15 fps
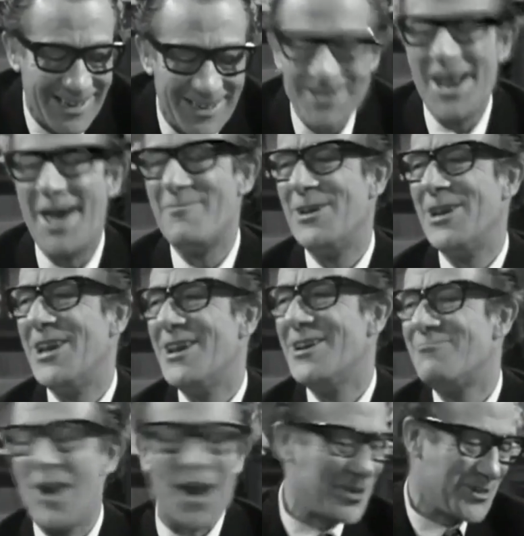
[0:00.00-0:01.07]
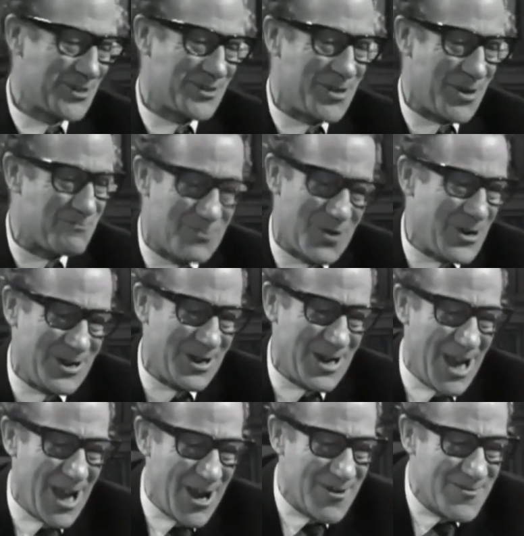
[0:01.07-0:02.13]
Nemone. What a pretty
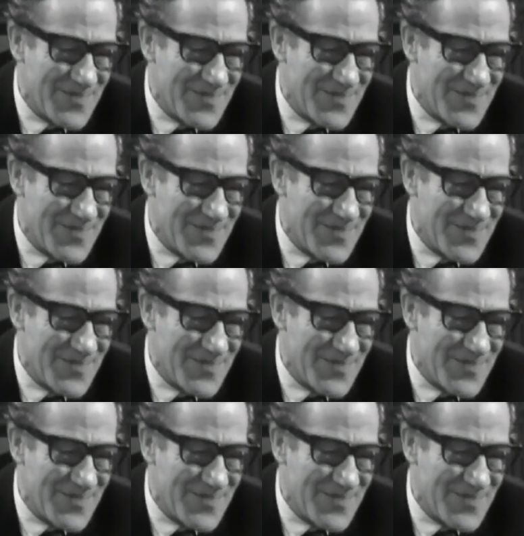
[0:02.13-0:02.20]
name.